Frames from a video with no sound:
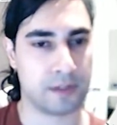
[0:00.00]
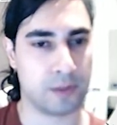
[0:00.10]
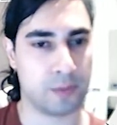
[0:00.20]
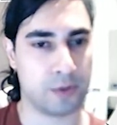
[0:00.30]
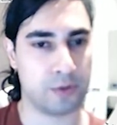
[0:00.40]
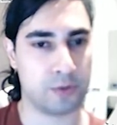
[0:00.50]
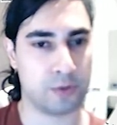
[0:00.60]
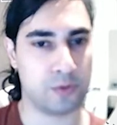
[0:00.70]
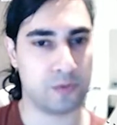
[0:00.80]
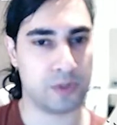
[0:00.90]
I'm going to
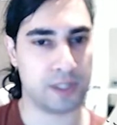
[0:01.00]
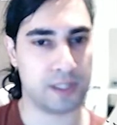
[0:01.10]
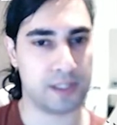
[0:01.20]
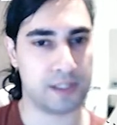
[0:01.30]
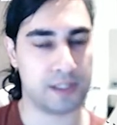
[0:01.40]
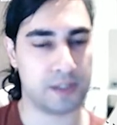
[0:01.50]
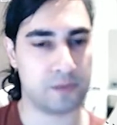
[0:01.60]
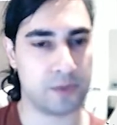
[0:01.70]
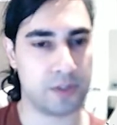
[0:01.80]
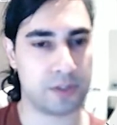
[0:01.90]
override the existing
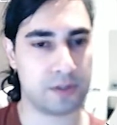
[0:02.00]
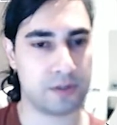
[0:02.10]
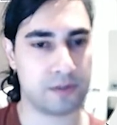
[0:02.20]
version.